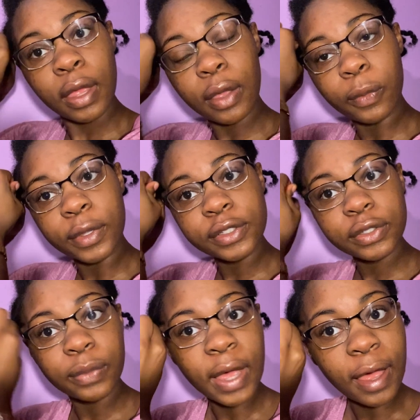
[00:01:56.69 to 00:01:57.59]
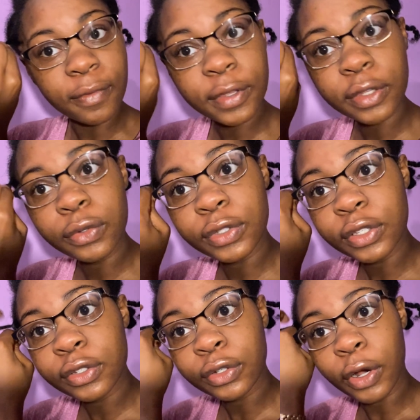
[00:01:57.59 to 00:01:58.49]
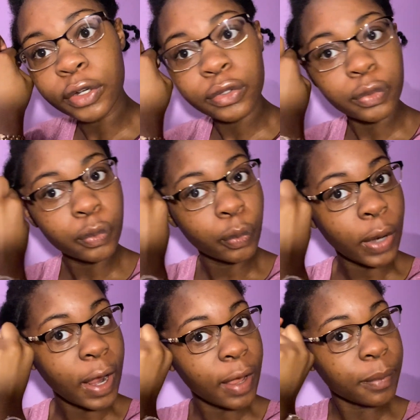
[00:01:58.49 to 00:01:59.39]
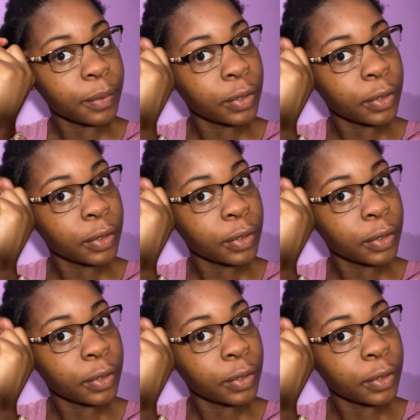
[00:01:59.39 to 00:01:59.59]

and once you have it, you just start to wrap